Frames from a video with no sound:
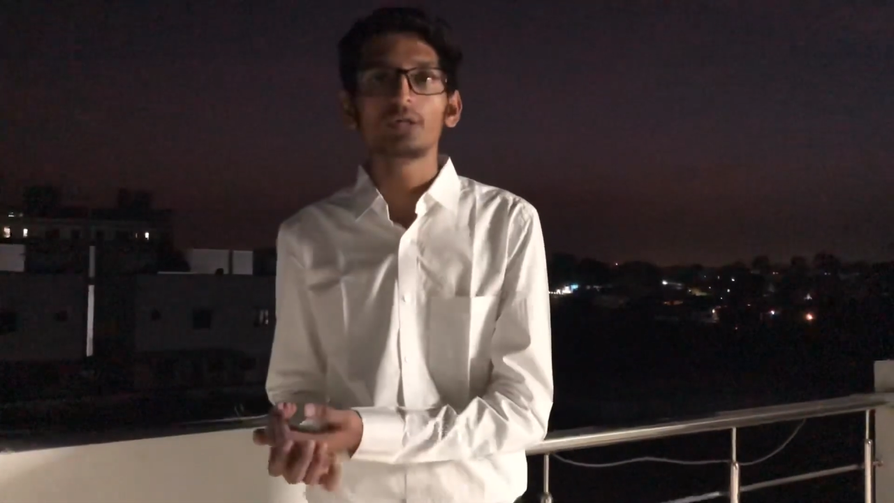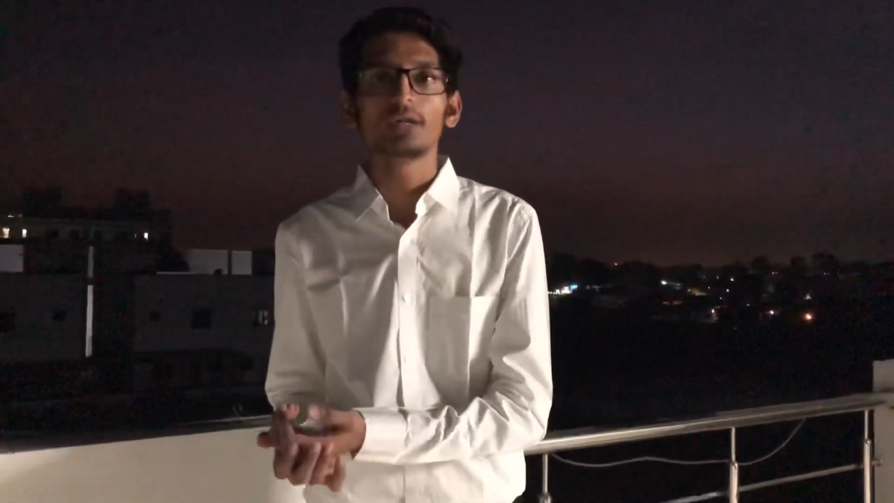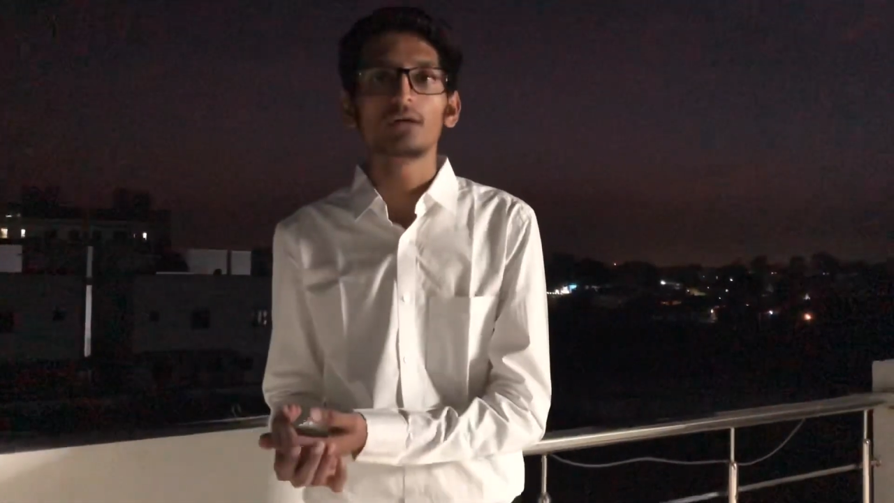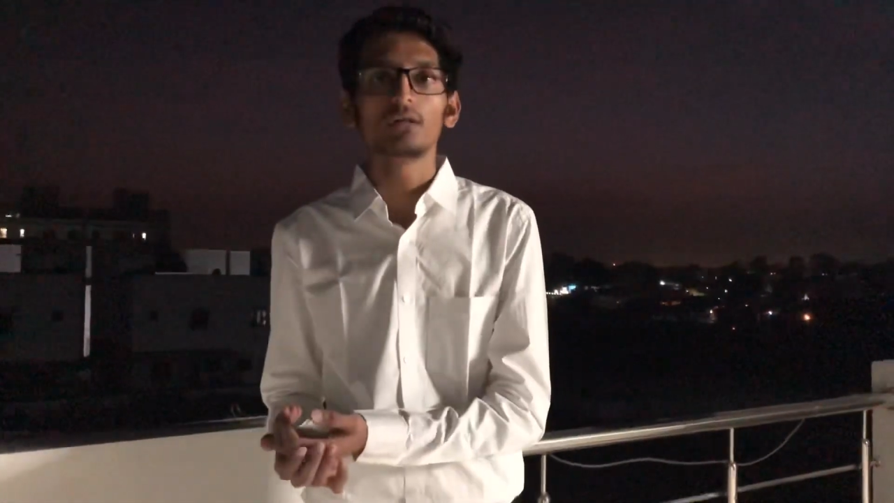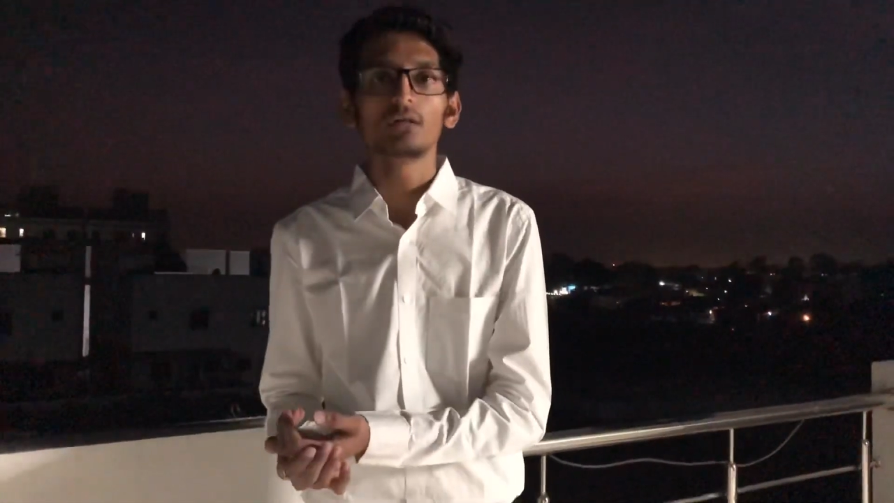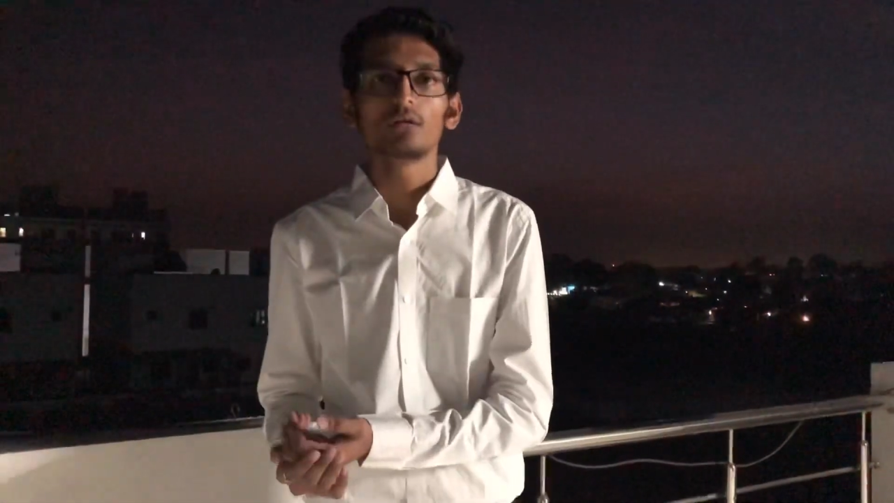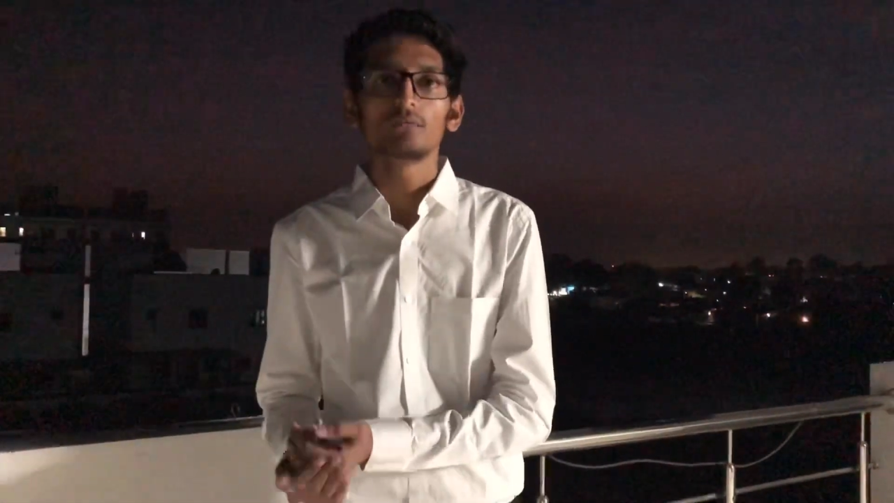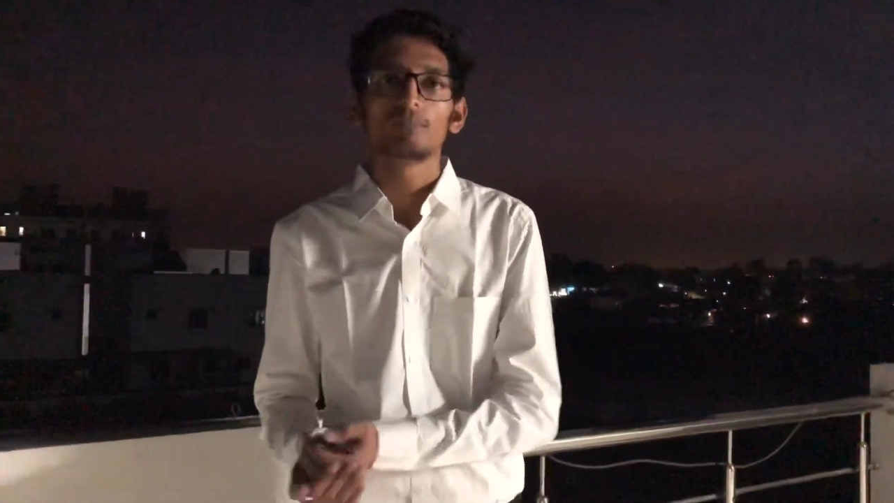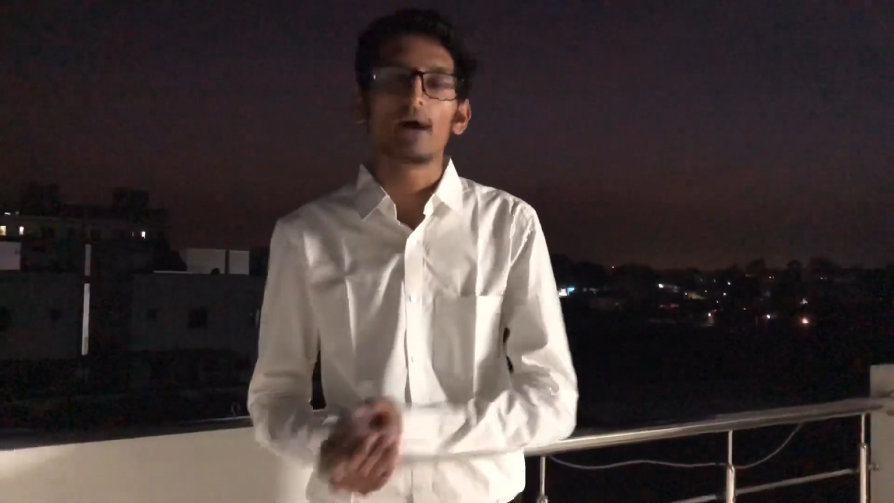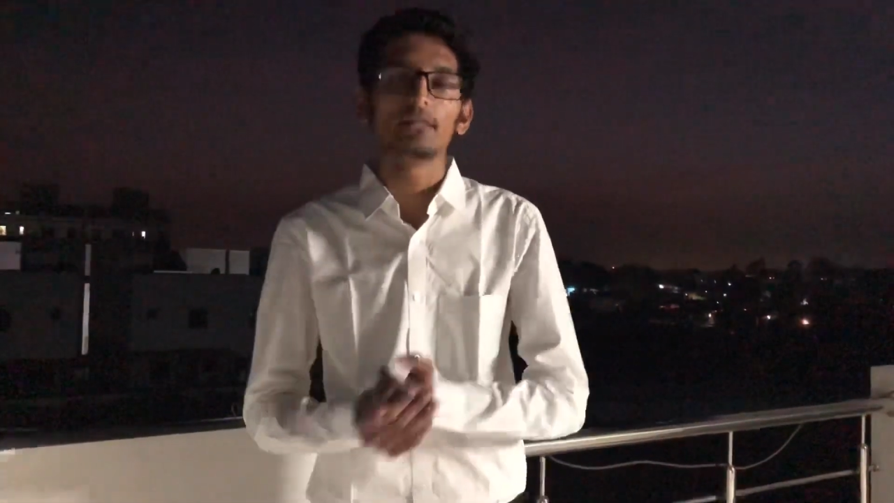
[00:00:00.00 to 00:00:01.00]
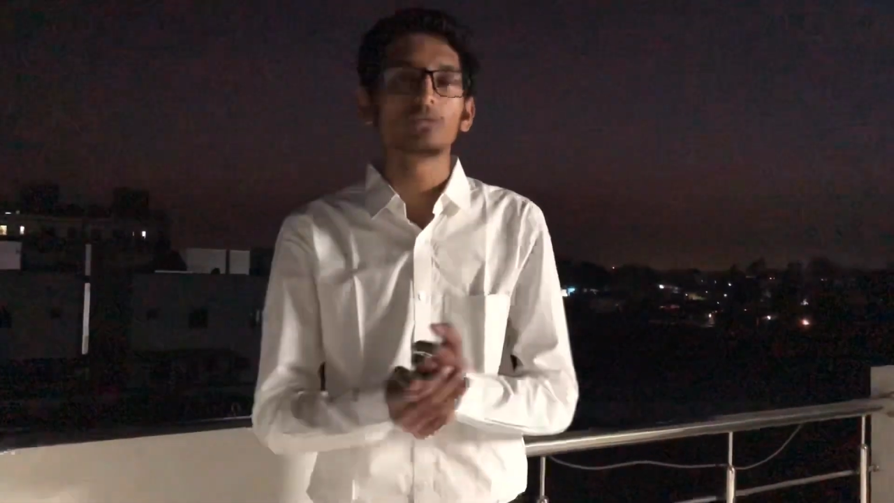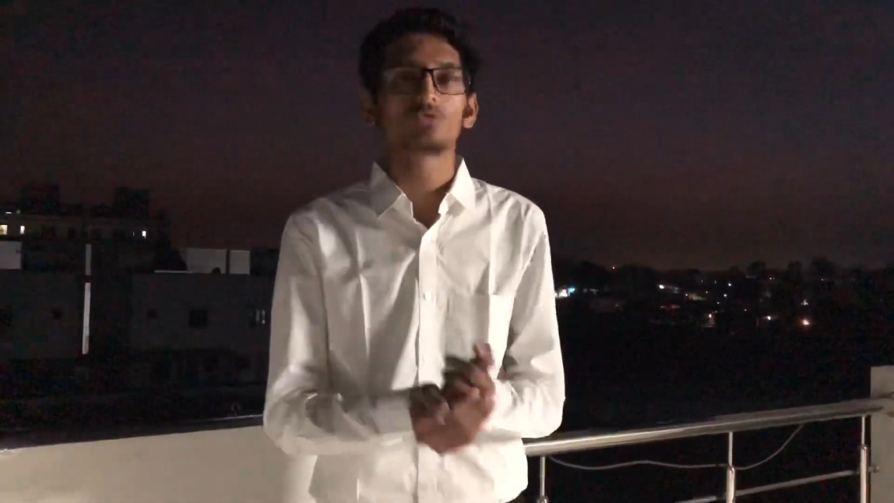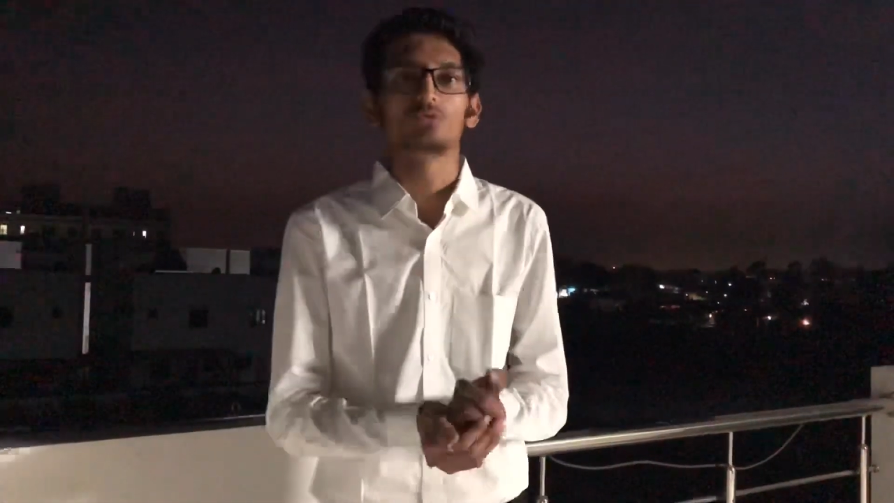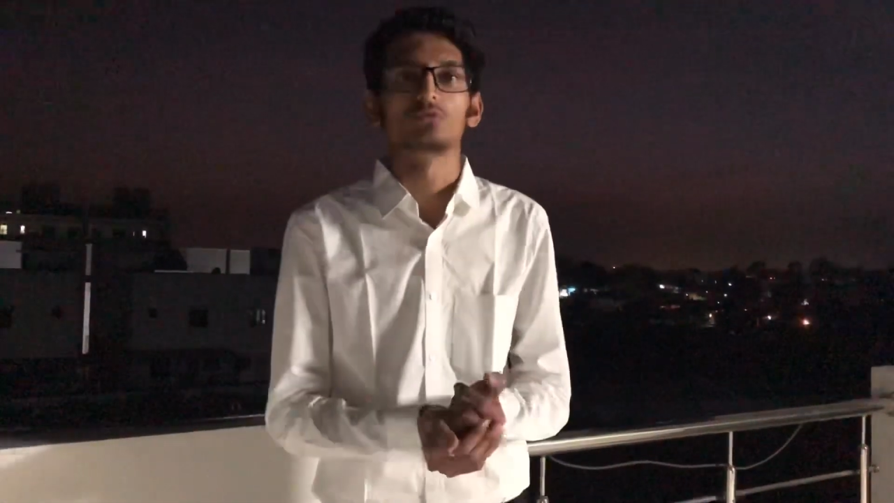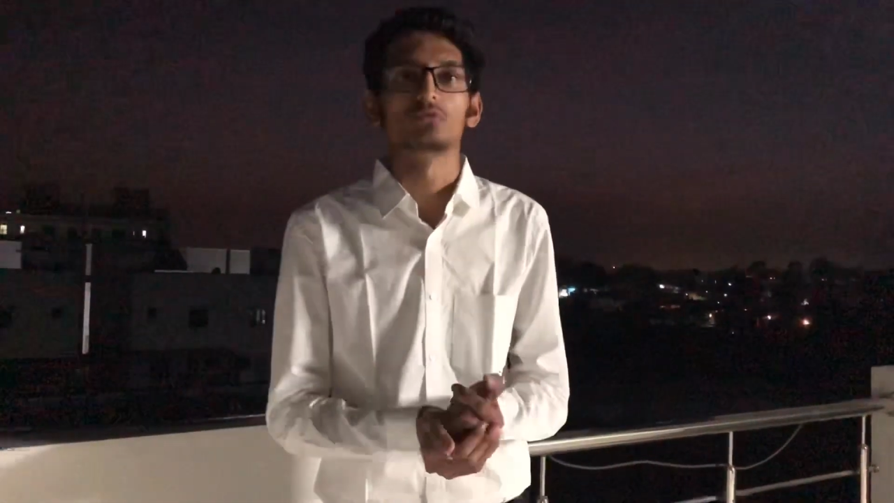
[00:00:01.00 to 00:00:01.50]
done by the
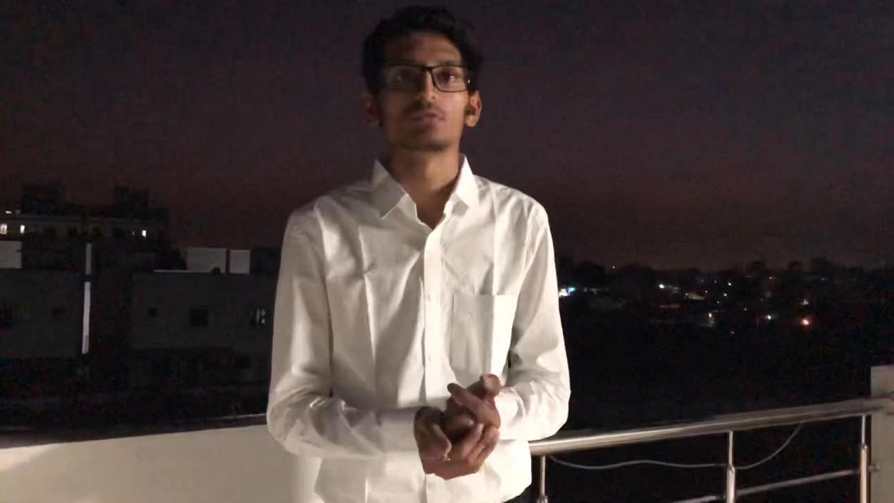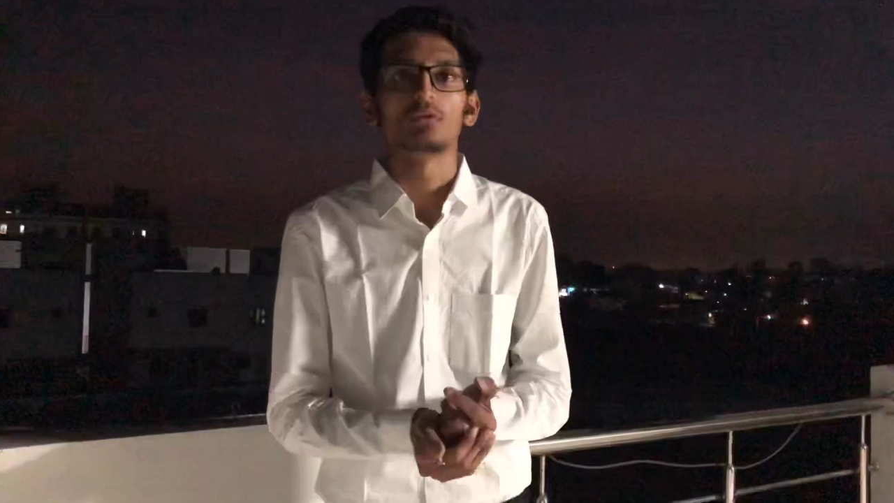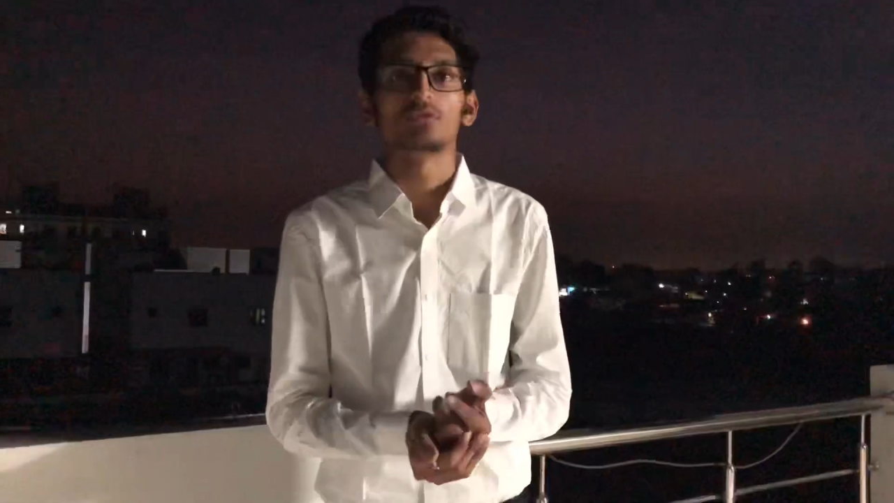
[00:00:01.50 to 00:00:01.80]
students.